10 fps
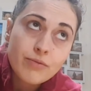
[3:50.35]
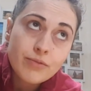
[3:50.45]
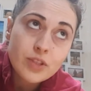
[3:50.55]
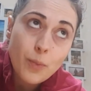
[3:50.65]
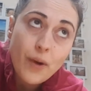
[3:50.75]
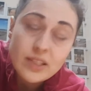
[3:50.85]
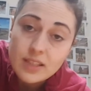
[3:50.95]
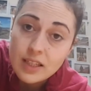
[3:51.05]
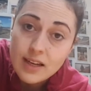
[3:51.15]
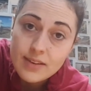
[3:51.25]

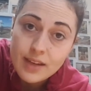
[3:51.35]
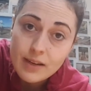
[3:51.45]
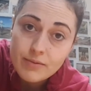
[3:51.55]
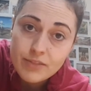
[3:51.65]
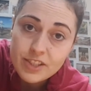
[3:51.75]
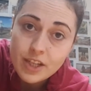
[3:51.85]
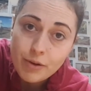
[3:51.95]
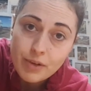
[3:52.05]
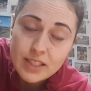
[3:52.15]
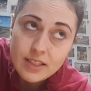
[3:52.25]
surprisingly liked that video
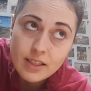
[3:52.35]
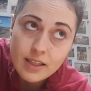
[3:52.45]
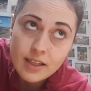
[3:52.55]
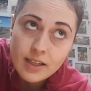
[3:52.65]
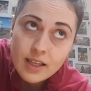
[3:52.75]
recently.